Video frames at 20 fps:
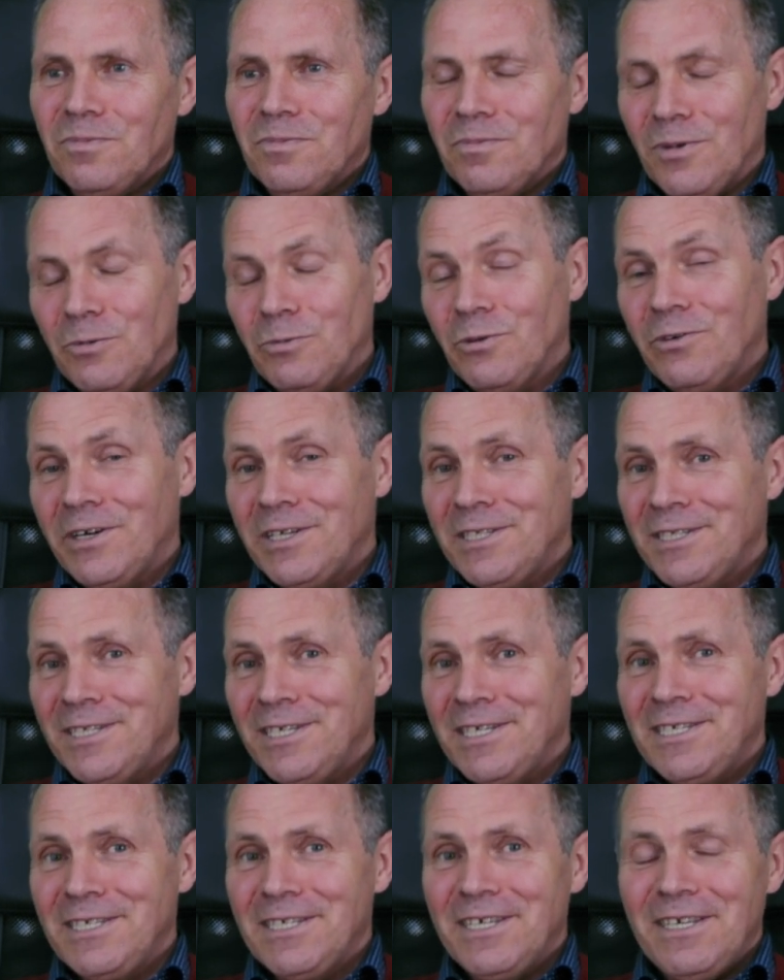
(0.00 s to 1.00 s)
to be
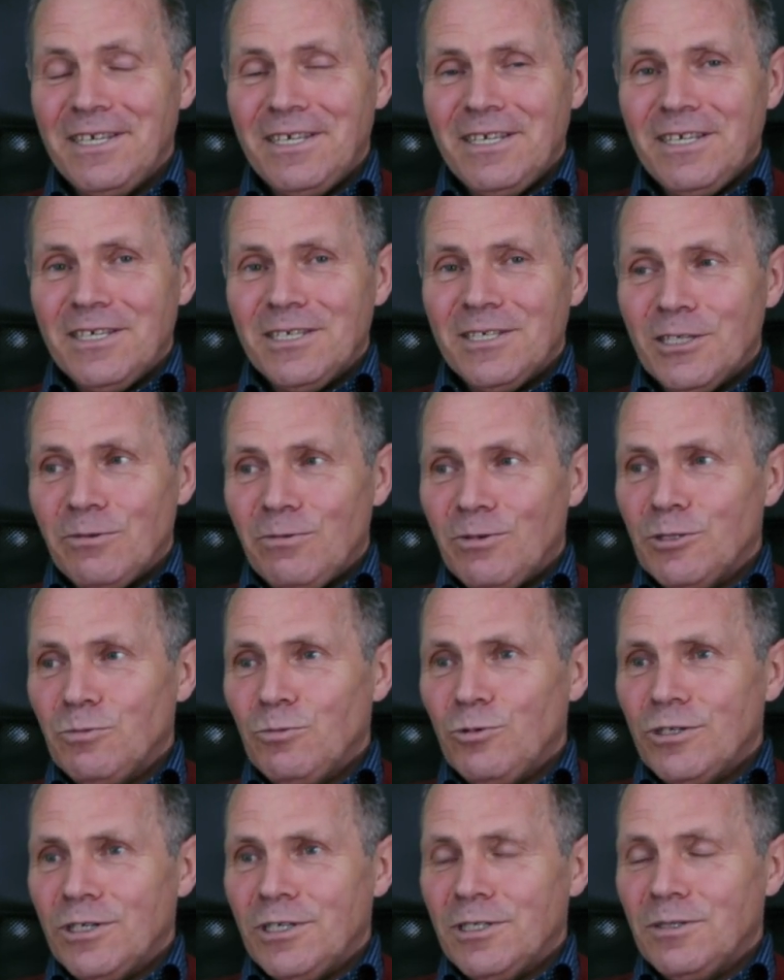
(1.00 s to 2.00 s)
here, for the
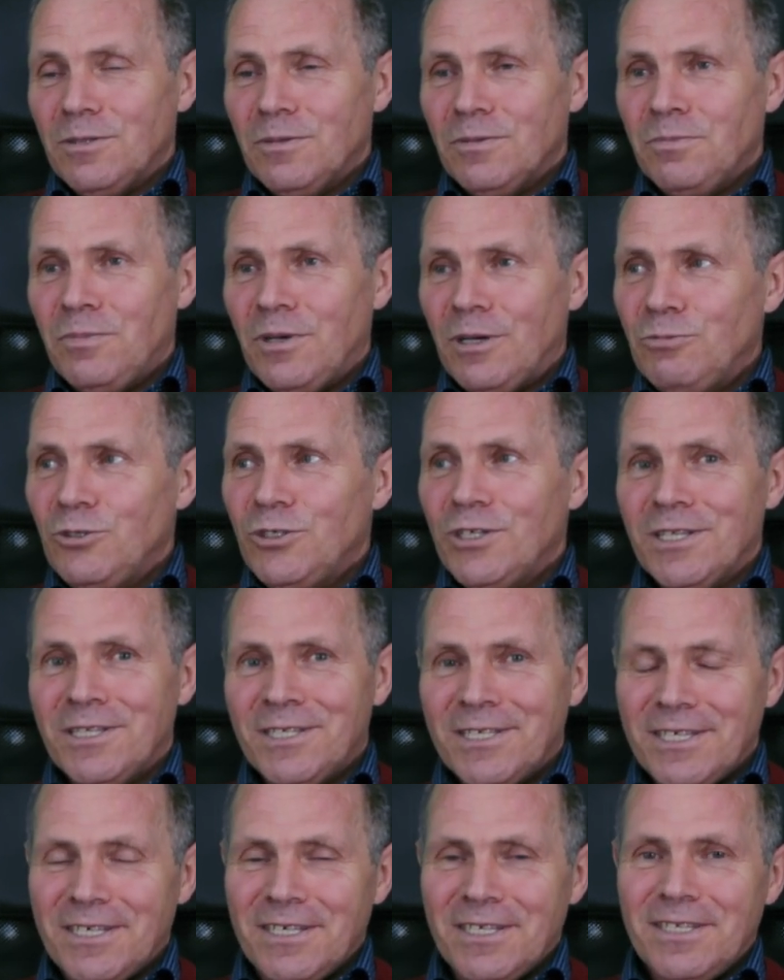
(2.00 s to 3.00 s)
opportunity to
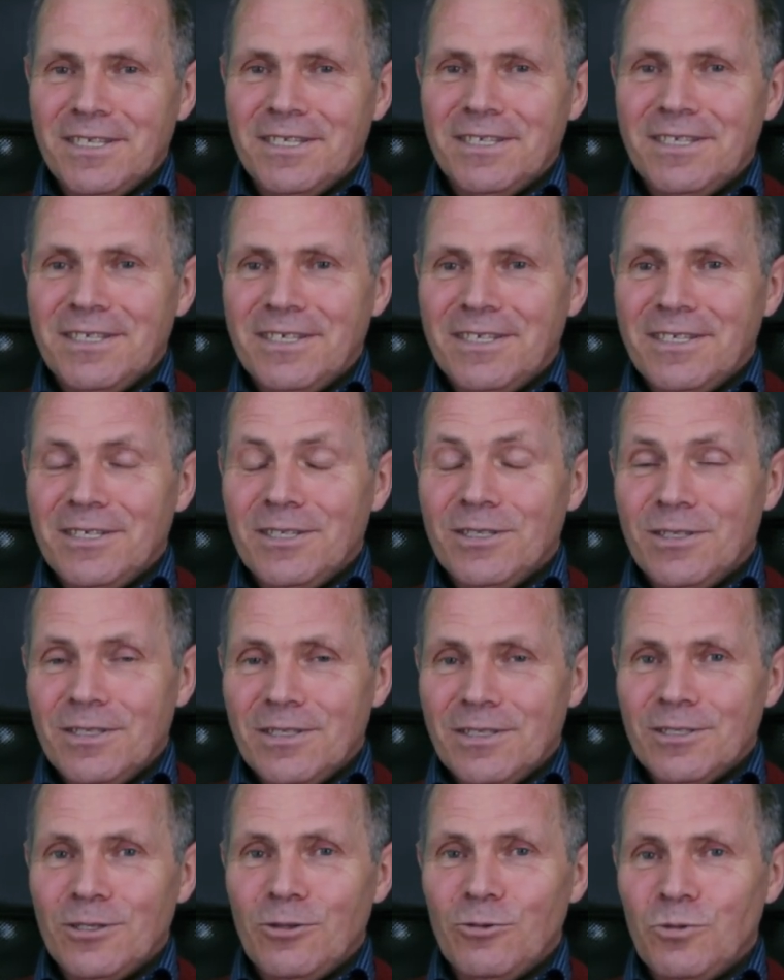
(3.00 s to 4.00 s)
communicate
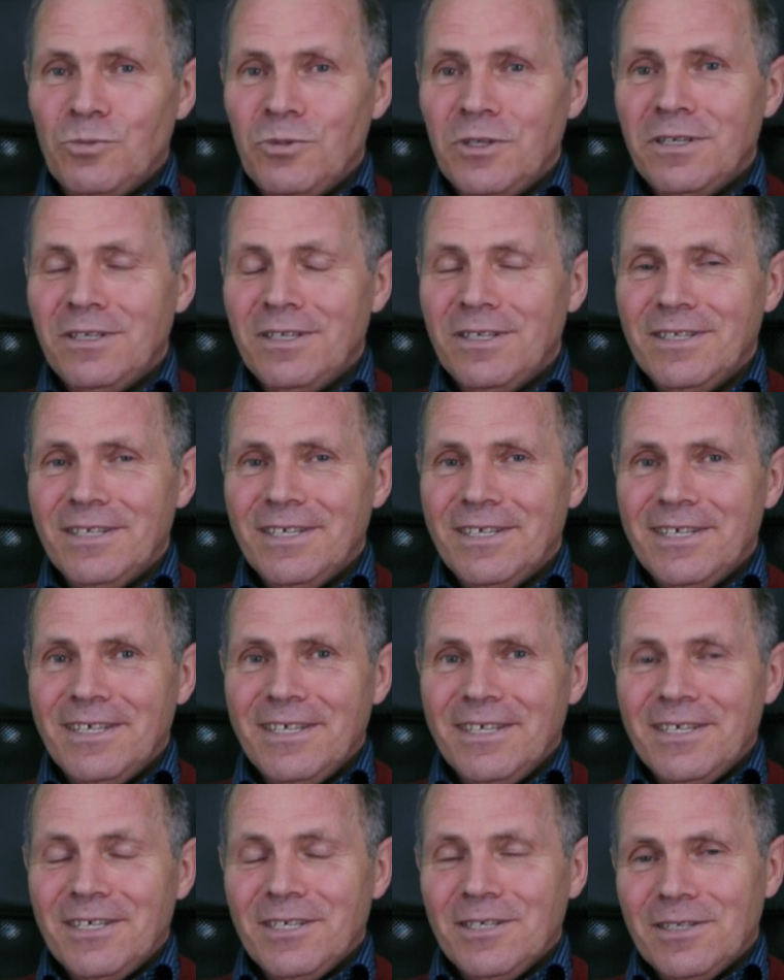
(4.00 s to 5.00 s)
with people,
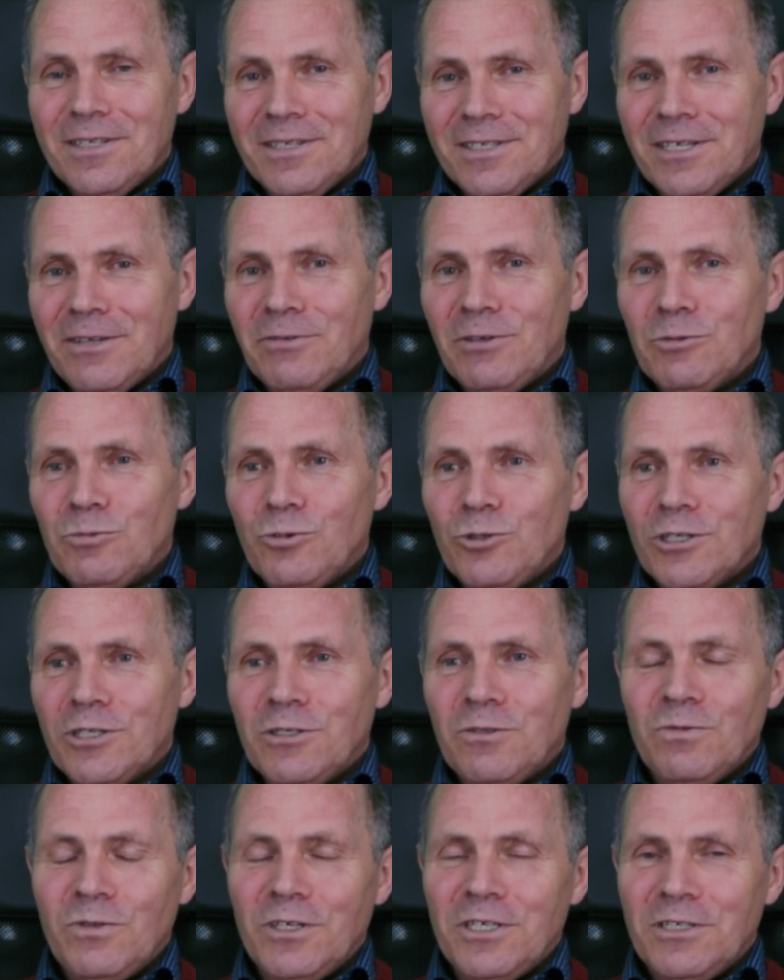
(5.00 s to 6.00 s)
for the
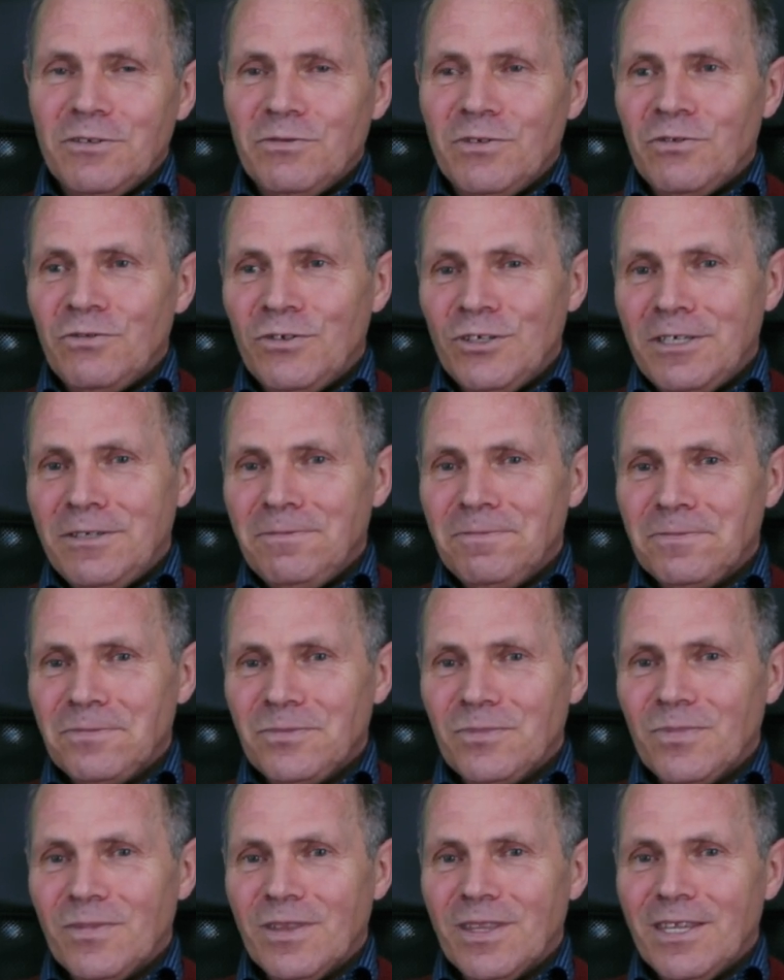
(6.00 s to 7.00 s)
opportunity to go on the
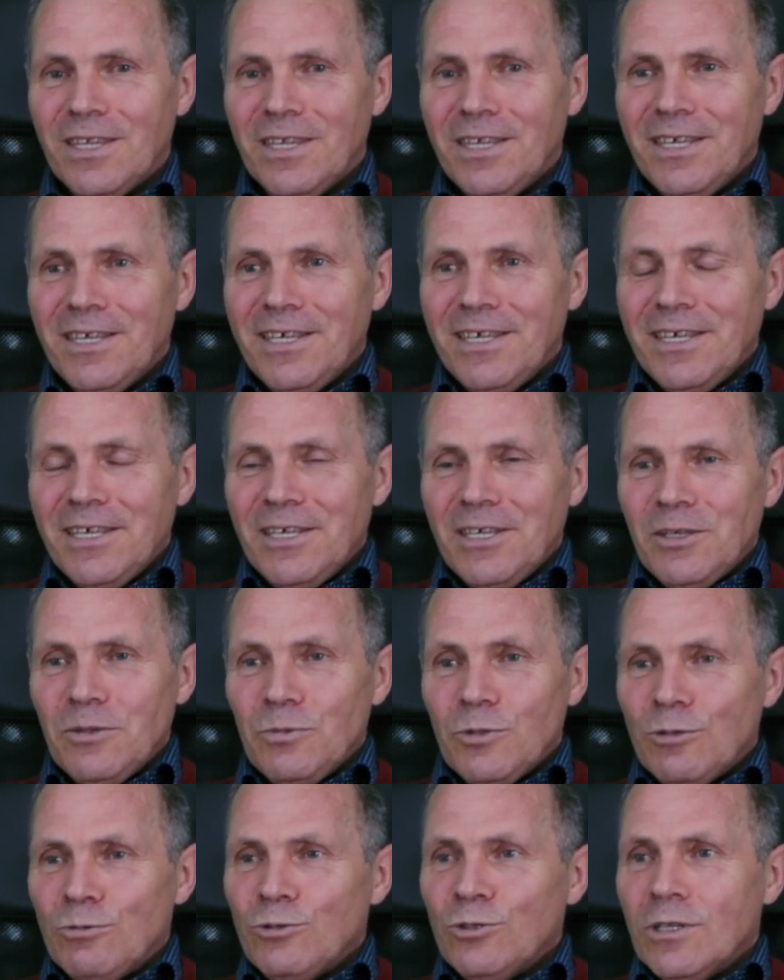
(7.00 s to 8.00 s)
air.
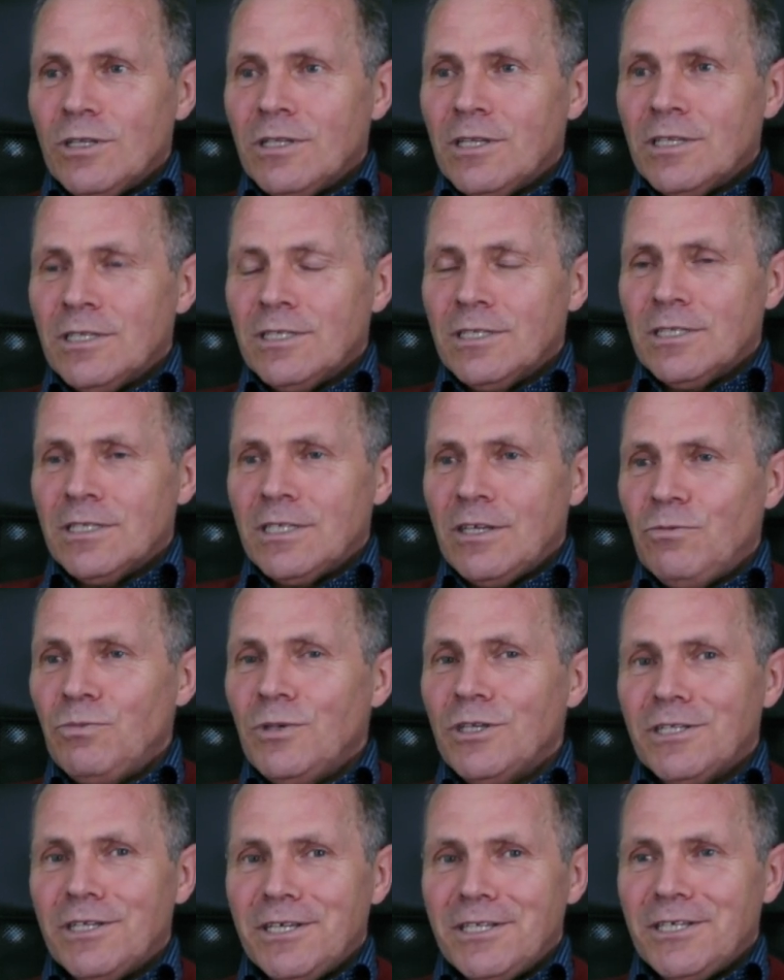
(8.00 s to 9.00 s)
Because this is our
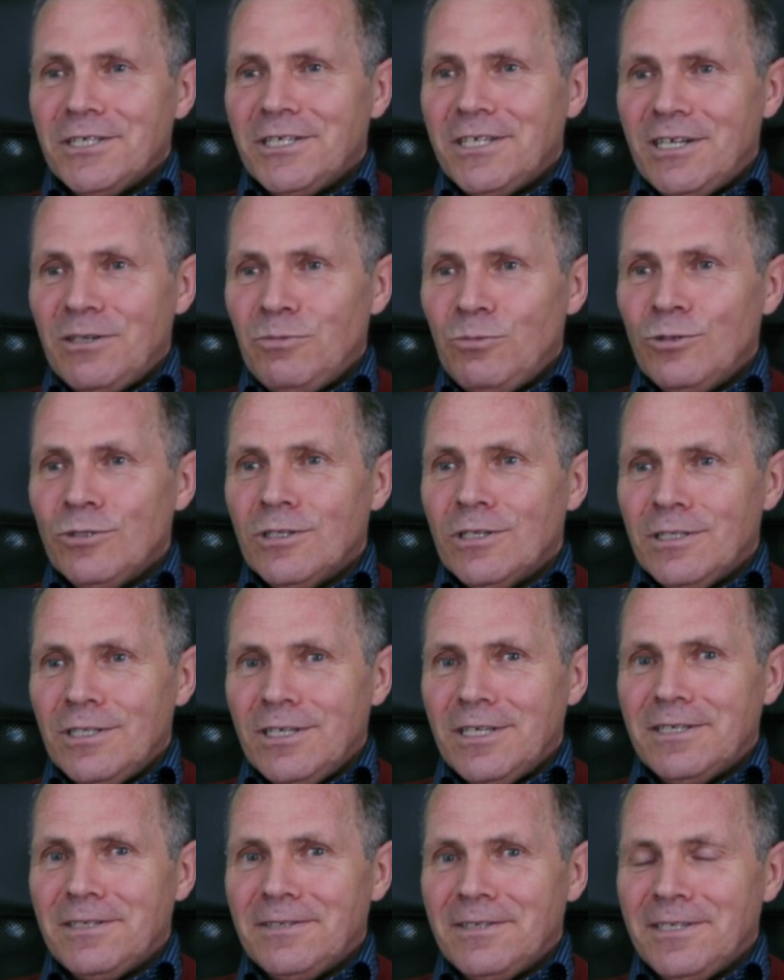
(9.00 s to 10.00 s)
joint work,
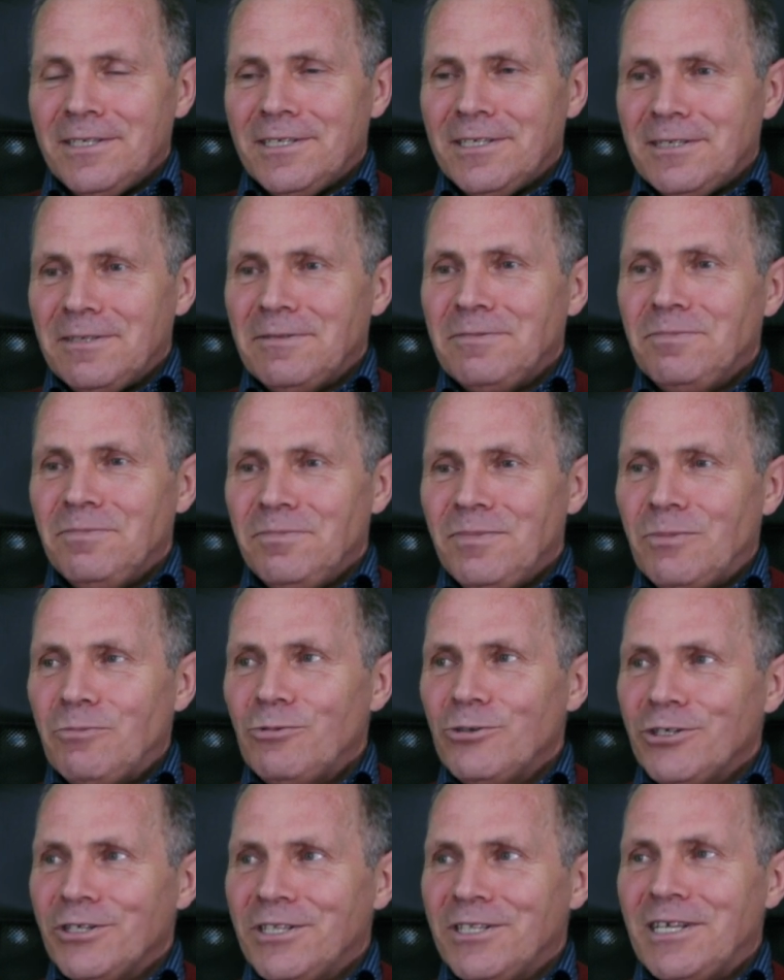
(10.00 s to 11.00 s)
it will help
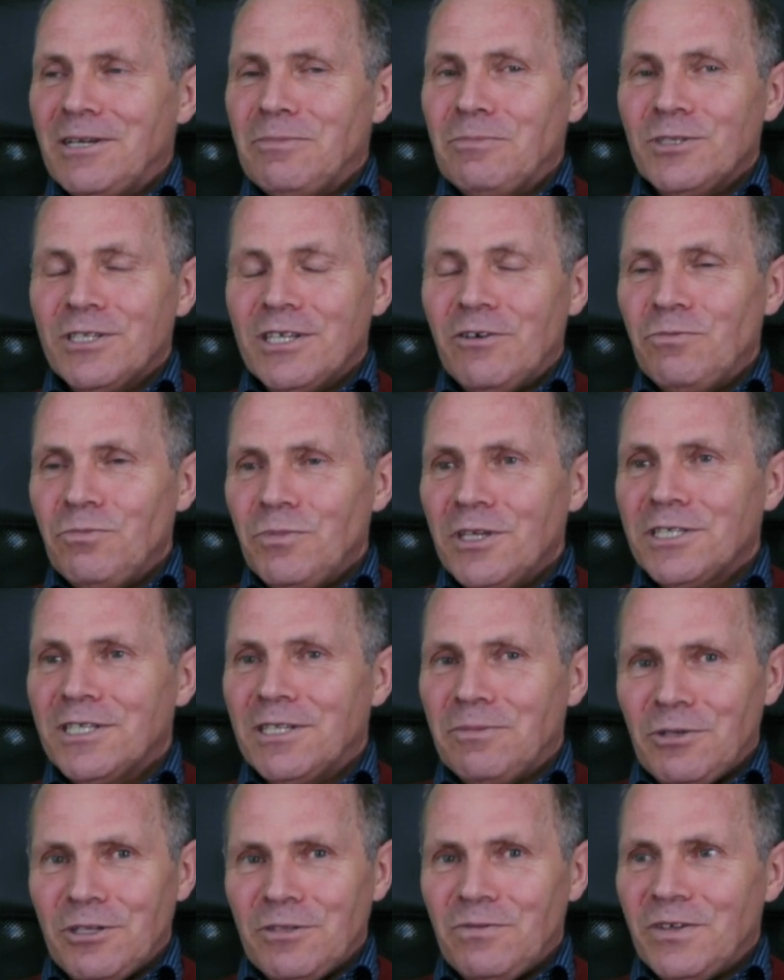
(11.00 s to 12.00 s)
us to move
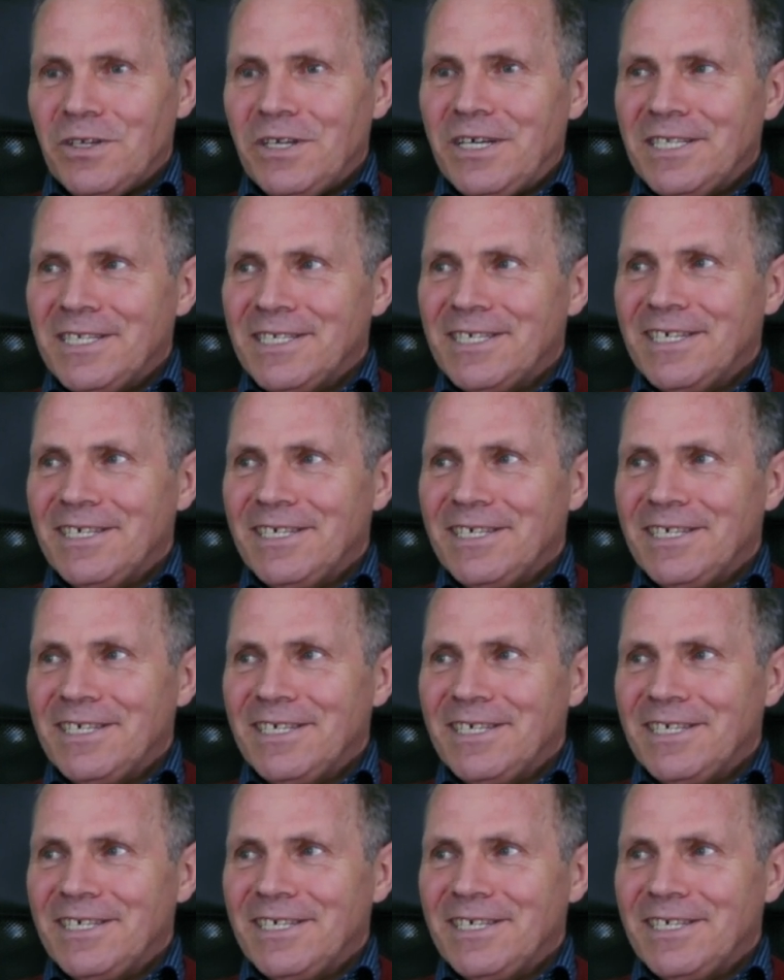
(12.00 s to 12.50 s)
forward together.